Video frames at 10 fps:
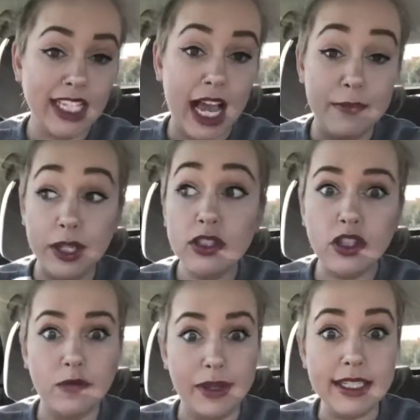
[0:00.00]
I built a
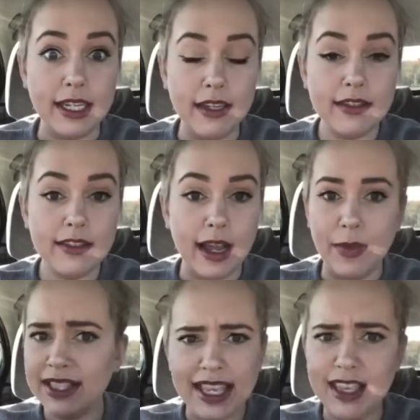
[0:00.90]
good business. I'm
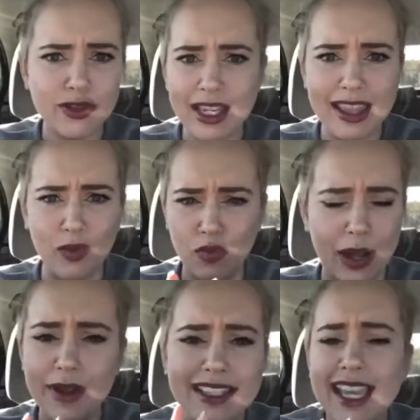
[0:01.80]
not saying
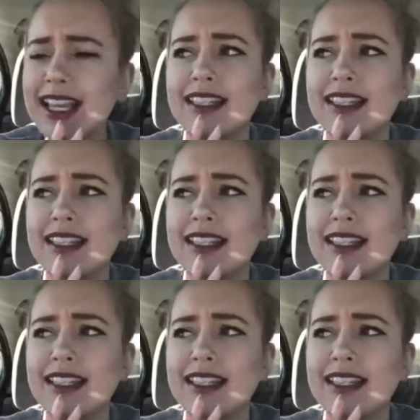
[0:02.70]
I'm not saying